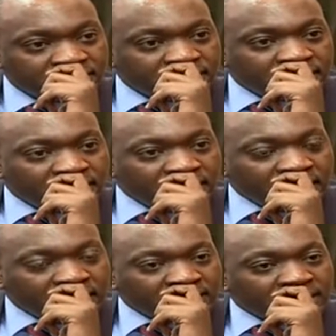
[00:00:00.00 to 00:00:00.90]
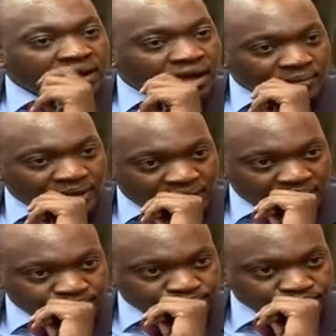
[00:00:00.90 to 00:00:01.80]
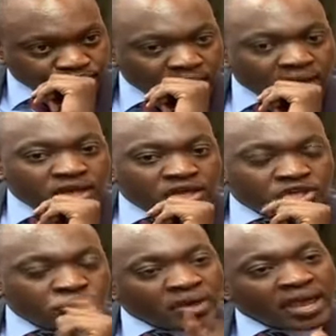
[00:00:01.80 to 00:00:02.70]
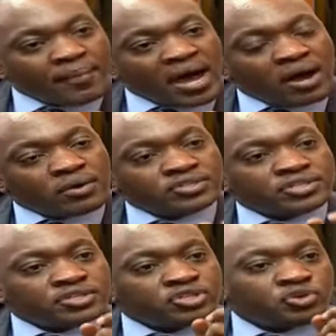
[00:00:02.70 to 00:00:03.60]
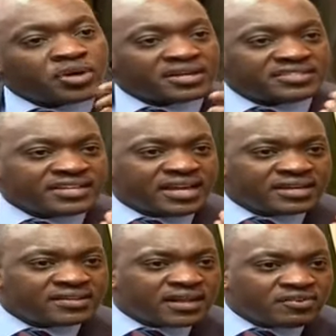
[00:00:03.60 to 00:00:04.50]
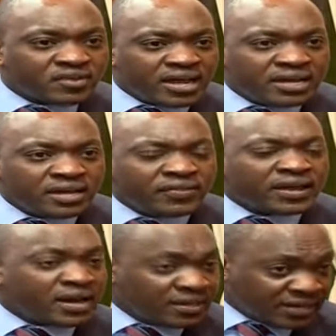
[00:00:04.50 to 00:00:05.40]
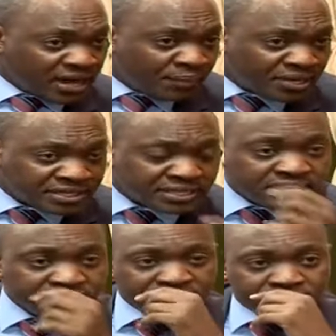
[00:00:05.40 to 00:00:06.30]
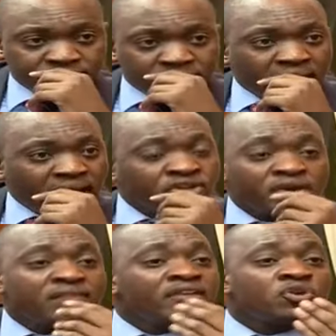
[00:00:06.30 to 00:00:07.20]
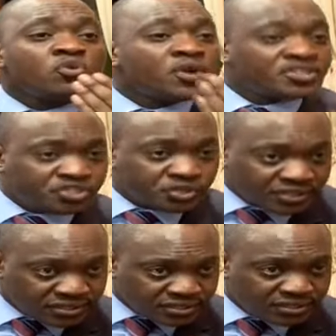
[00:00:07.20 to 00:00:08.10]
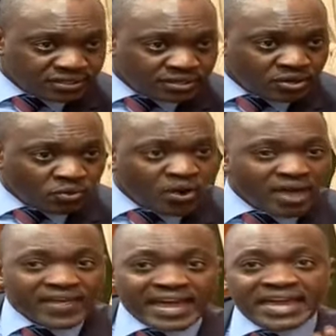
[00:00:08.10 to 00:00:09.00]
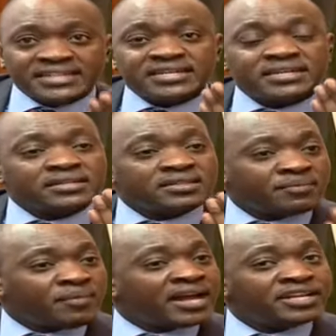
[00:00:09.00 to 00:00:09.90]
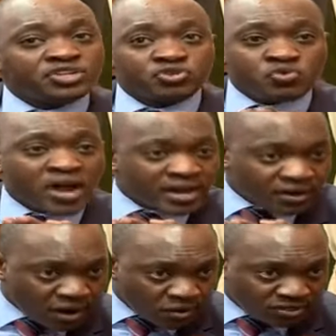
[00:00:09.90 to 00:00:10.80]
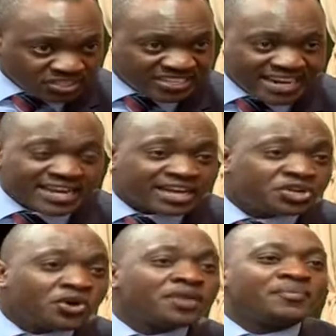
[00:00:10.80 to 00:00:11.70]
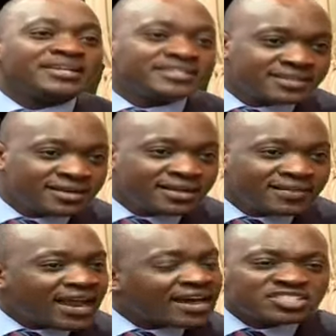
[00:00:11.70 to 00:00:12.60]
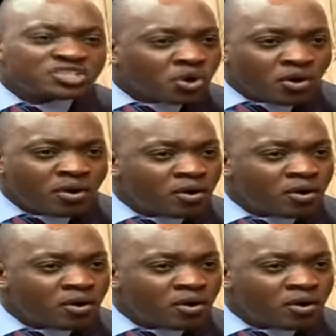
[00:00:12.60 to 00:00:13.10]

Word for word: uh, in Kakamega, yeah. you came out to castigate that rally, the rally that happened in Kisii, and you even questioned where they're getting the money to run around, selling a document that has no